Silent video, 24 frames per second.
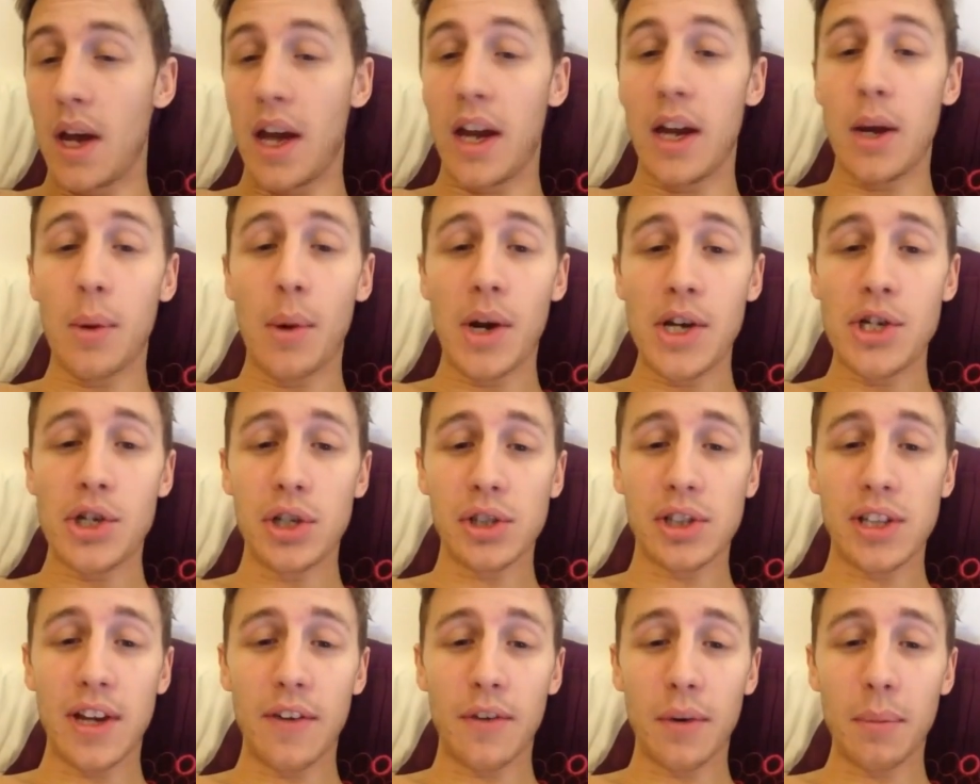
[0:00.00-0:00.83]
Anyway,
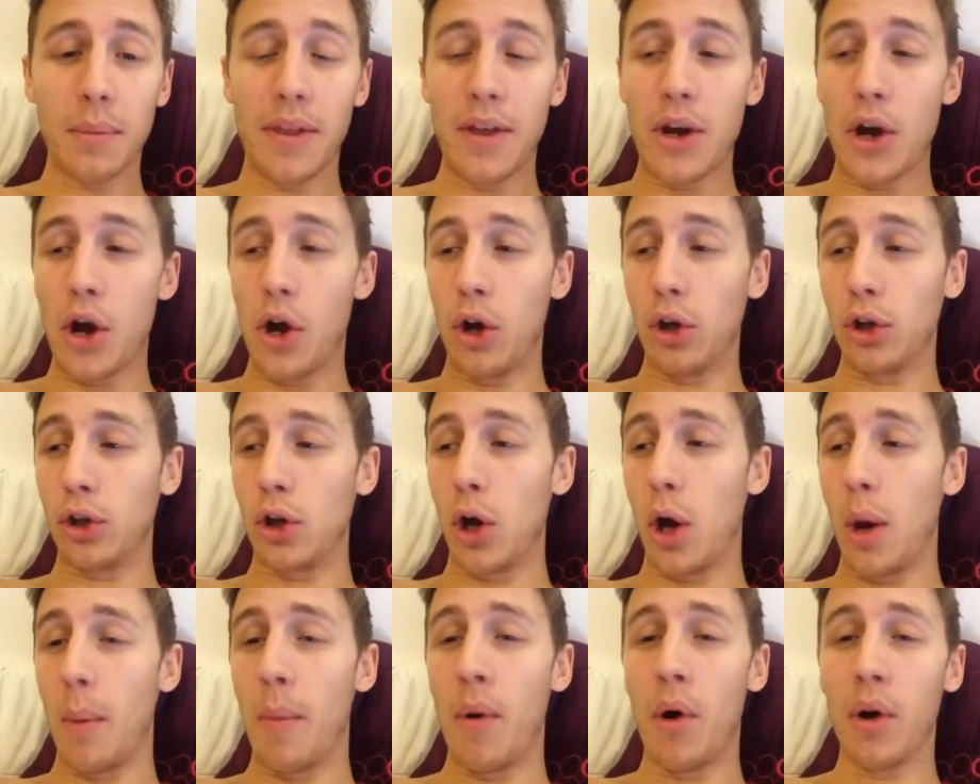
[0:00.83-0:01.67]
she's giving me the old
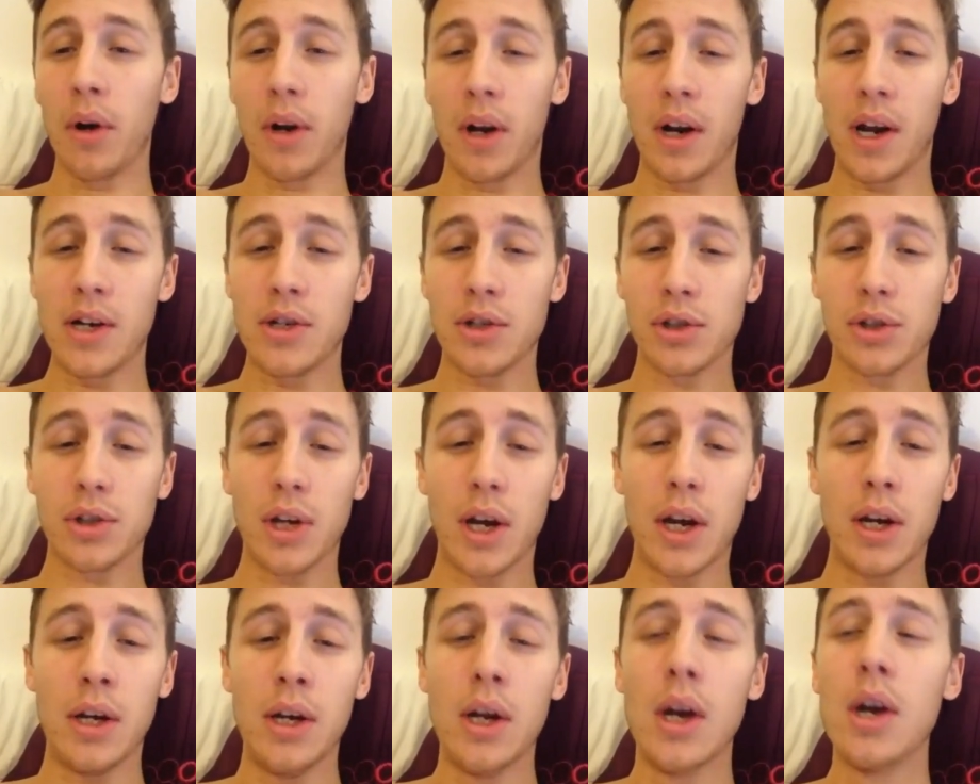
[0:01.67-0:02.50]
come on, and I just
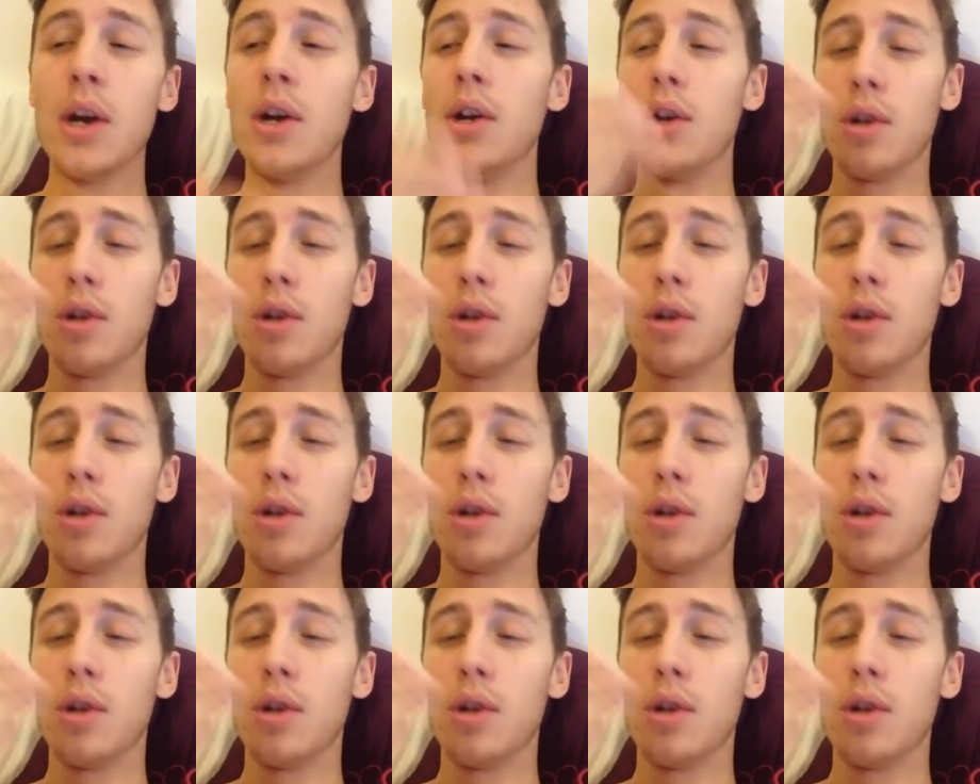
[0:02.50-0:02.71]
say,